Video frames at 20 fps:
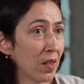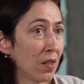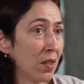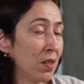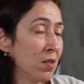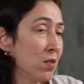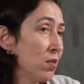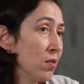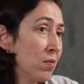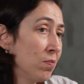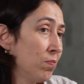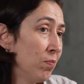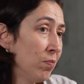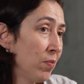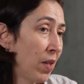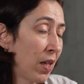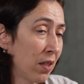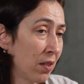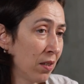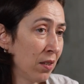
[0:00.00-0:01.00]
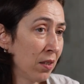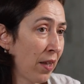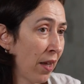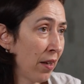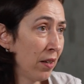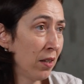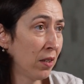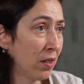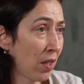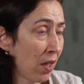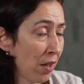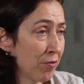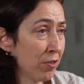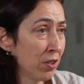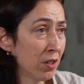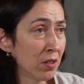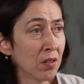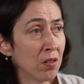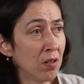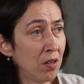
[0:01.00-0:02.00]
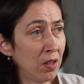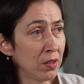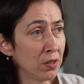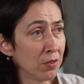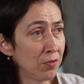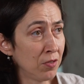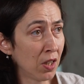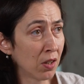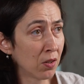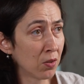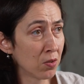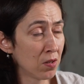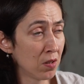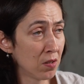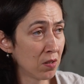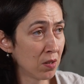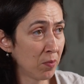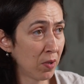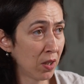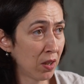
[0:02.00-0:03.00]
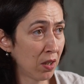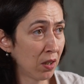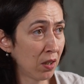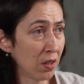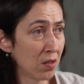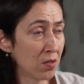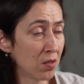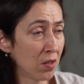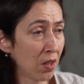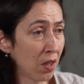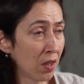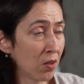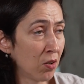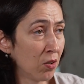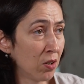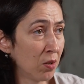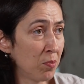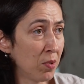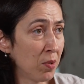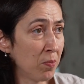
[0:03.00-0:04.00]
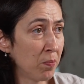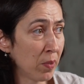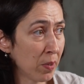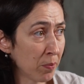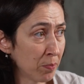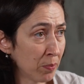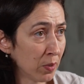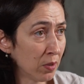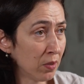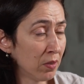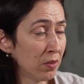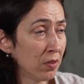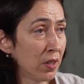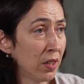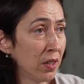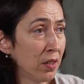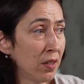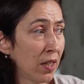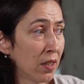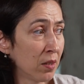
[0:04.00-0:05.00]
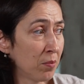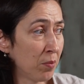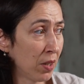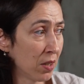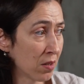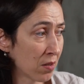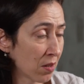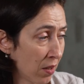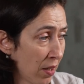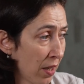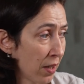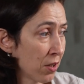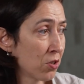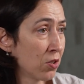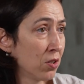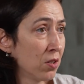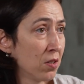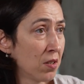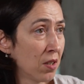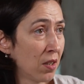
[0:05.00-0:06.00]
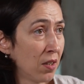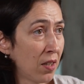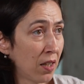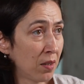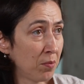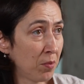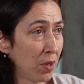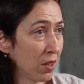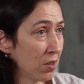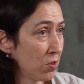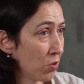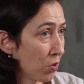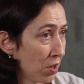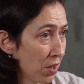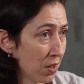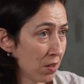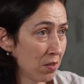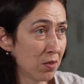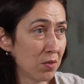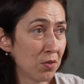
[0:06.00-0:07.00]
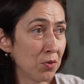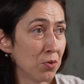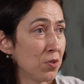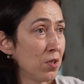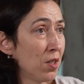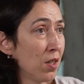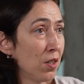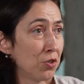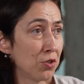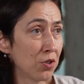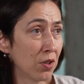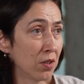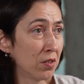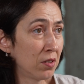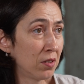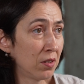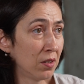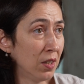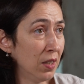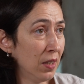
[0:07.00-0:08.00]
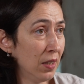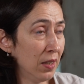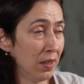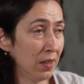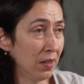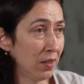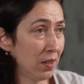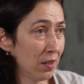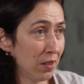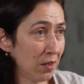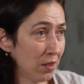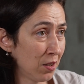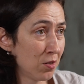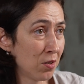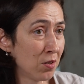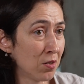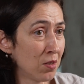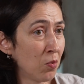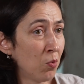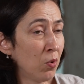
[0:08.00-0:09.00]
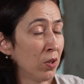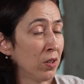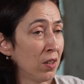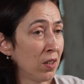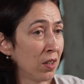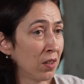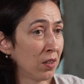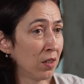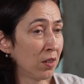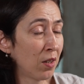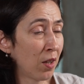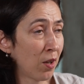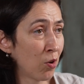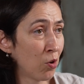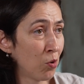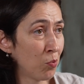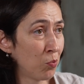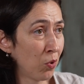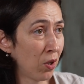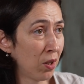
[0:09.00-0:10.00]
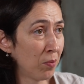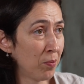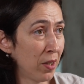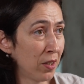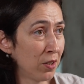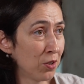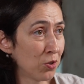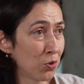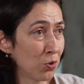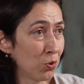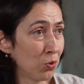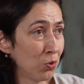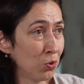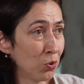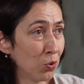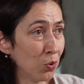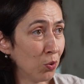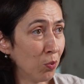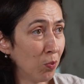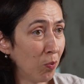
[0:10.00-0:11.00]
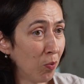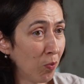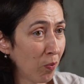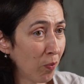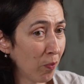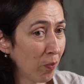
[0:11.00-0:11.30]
It's, again, even at the heart of the ecosystem, I think it's still going to be people, and that means connections, and that means you need to see each other. And this is the one thing that I hope we'll manage to do